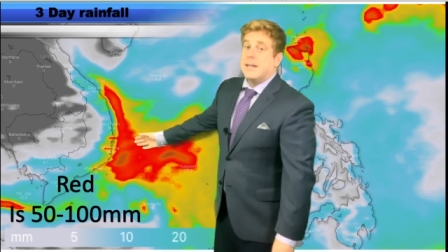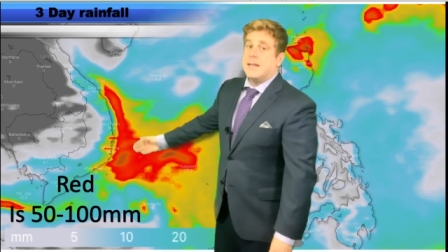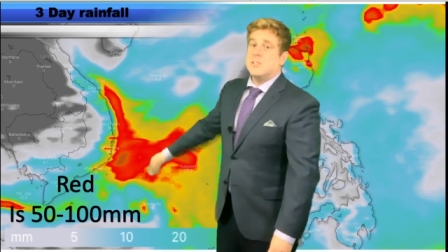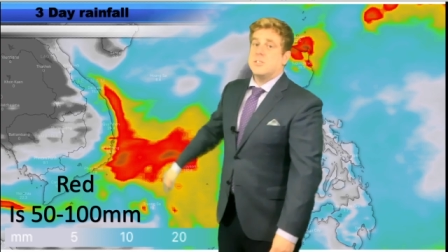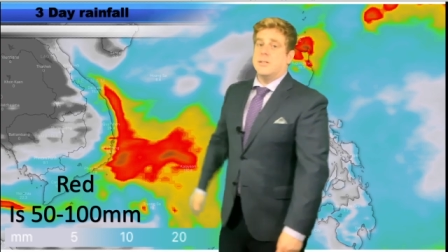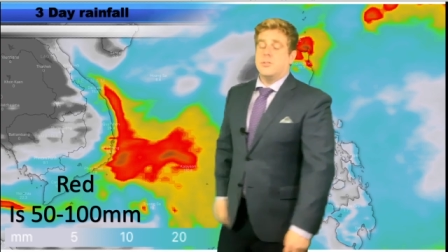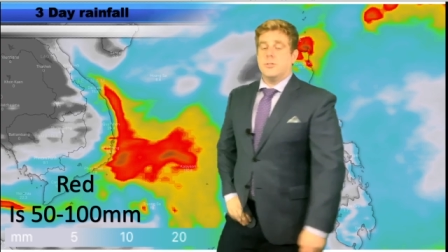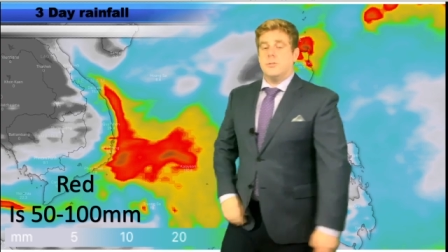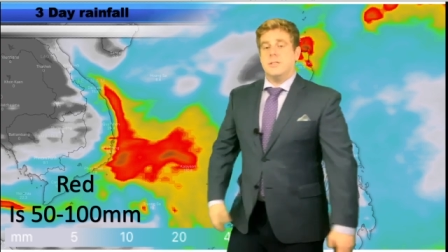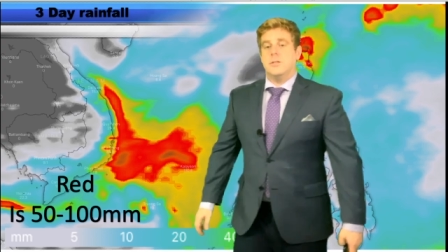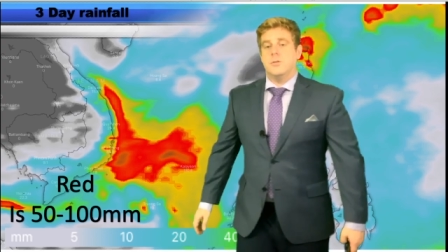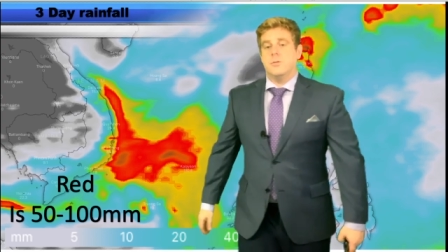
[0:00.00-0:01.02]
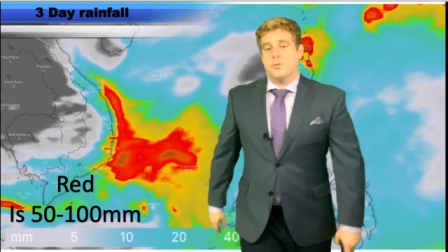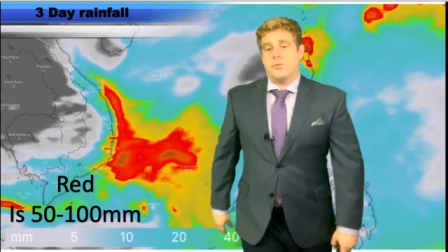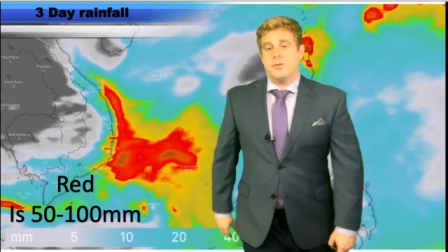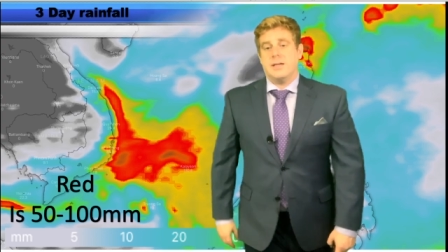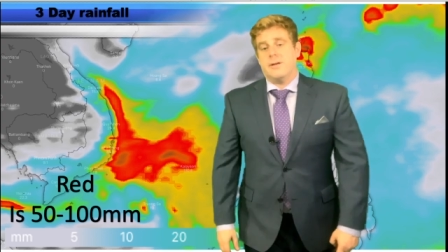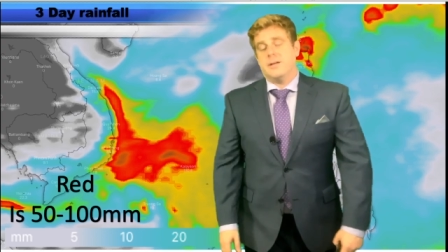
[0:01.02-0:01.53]
in central and
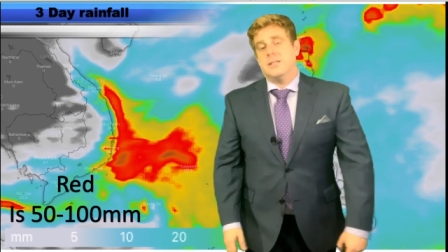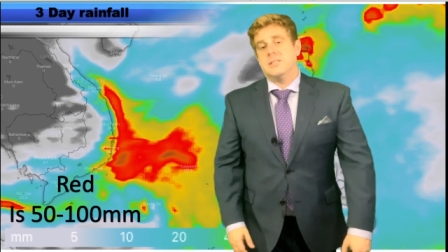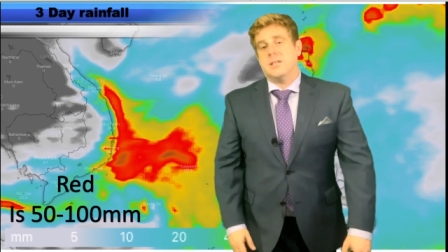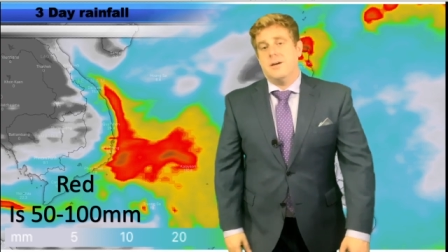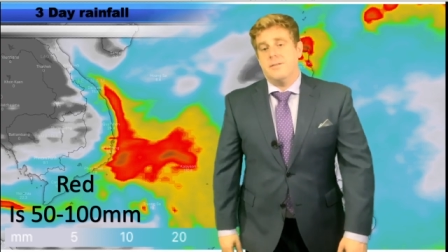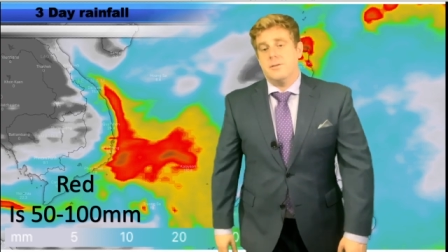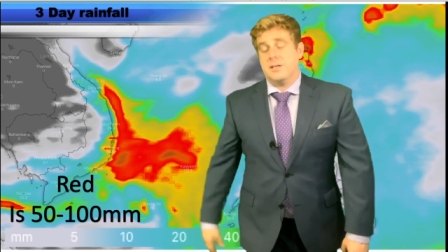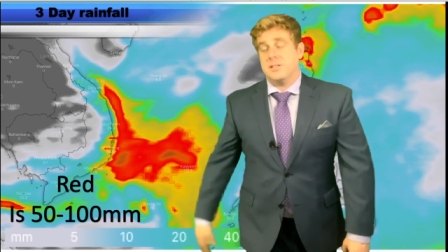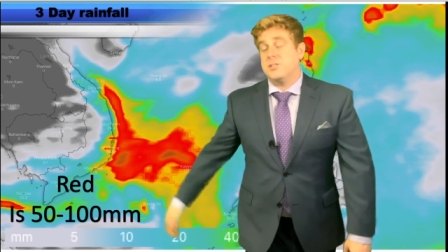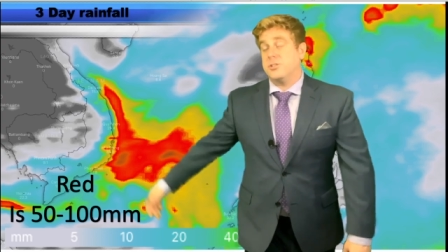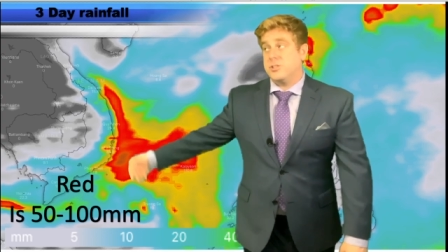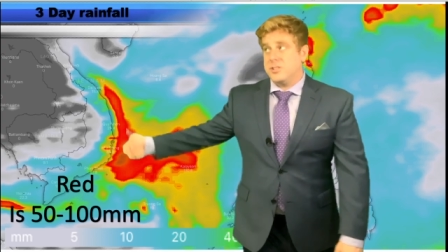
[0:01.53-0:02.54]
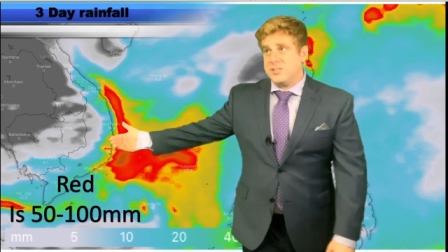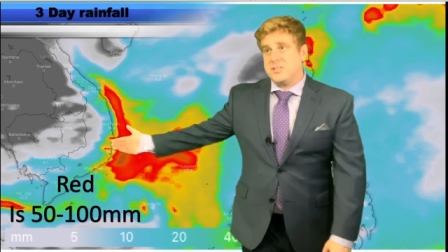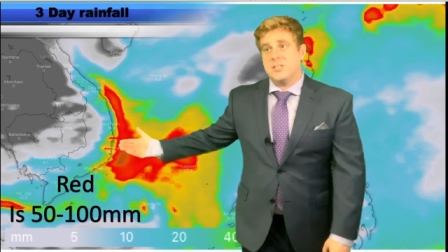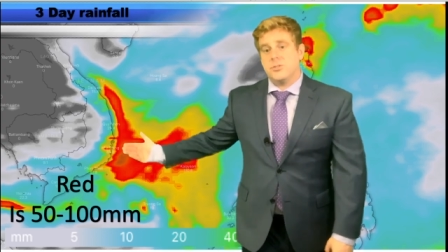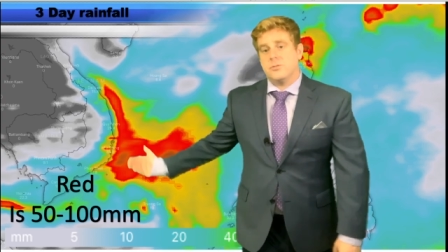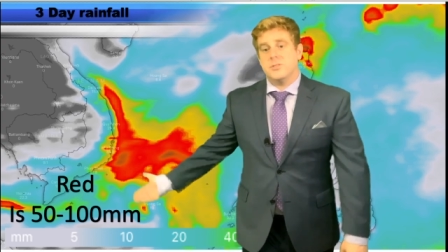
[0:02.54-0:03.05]
northern areas of, or especially
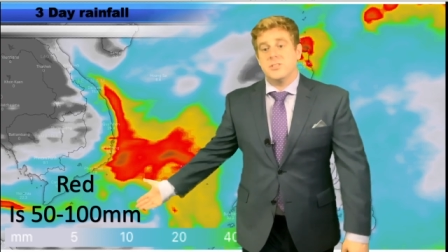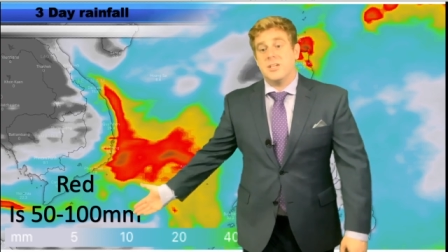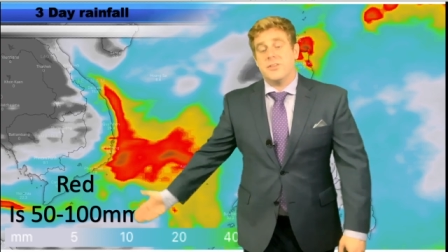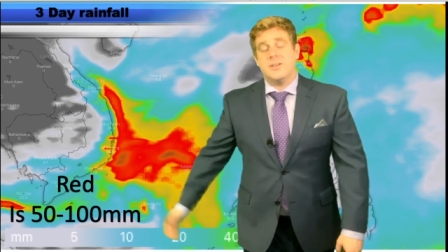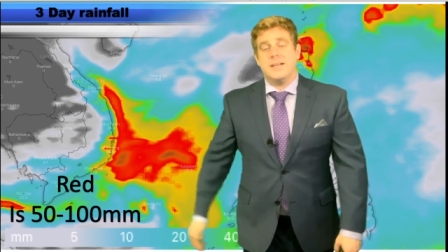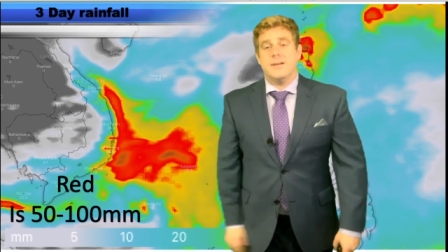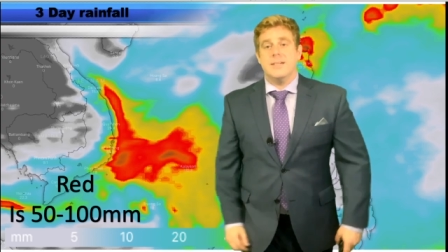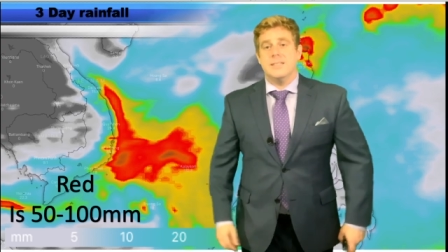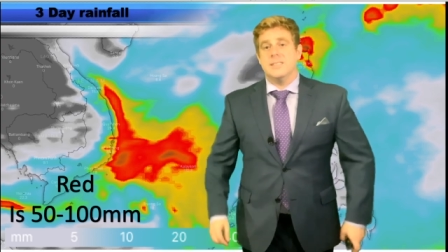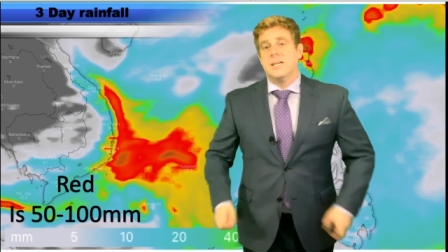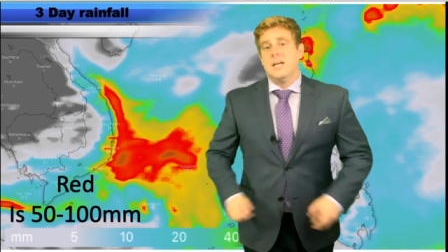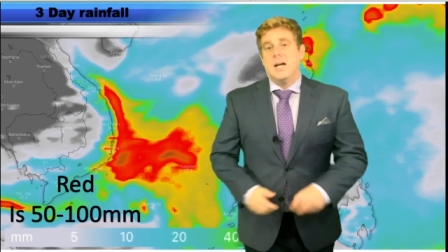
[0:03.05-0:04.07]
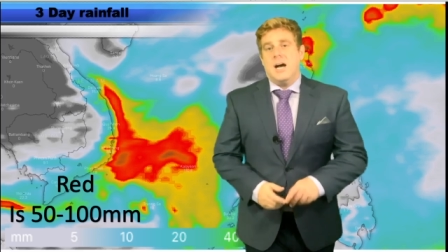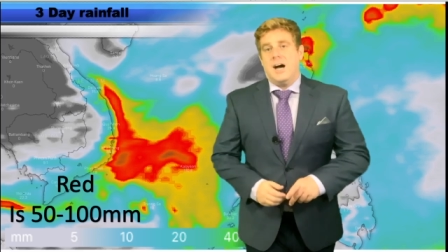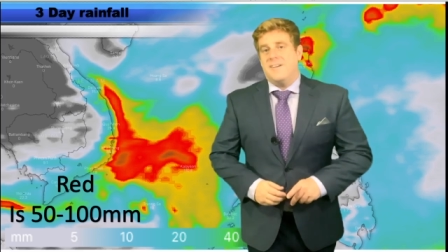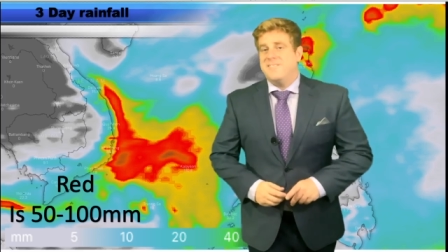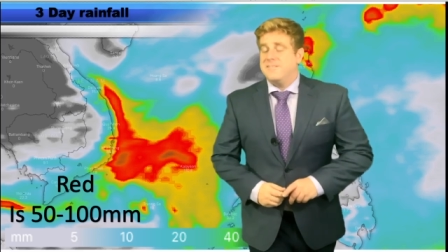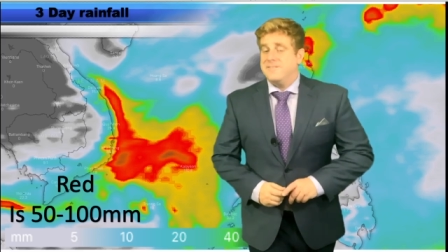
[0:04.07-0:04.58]
central and southern areas
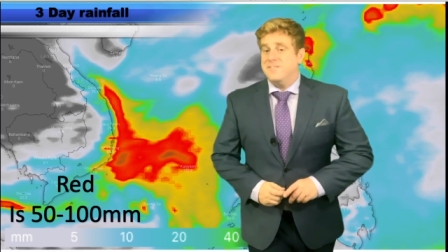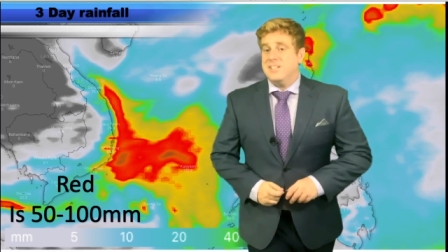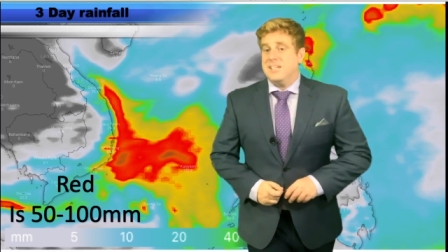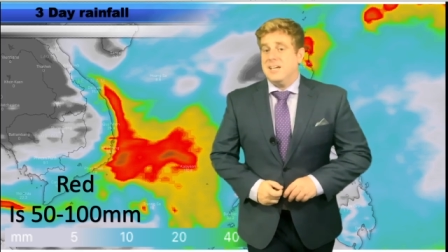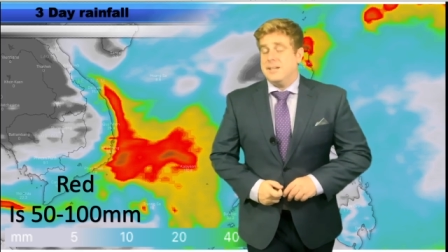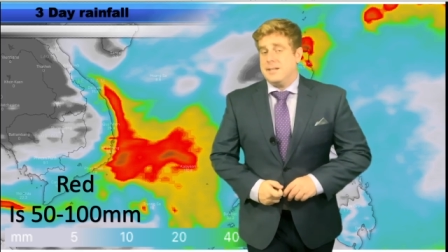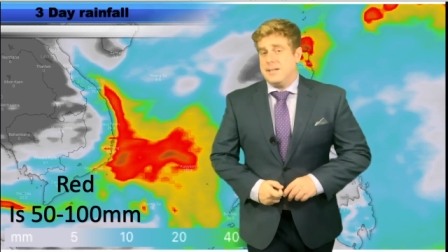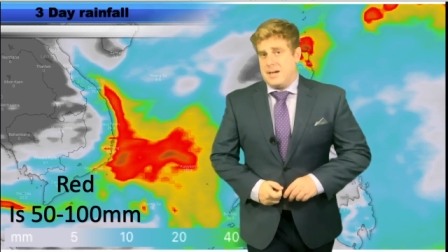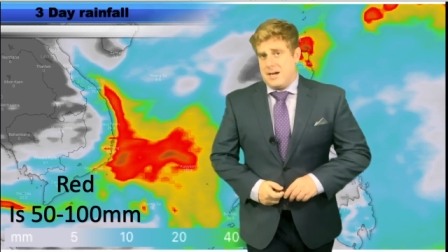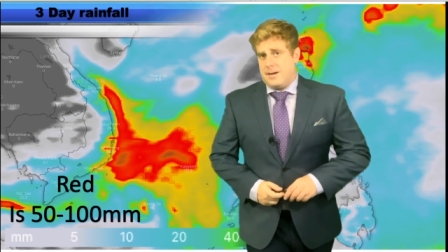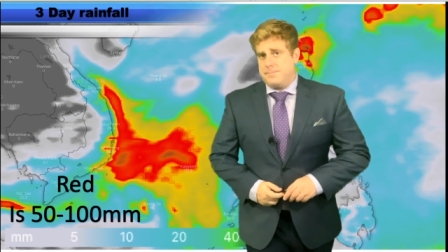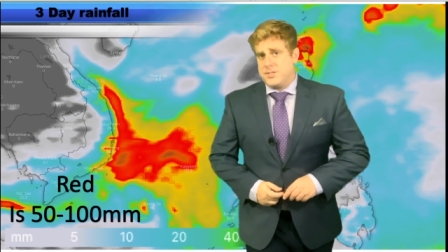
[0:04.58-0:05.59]
of Vietnam.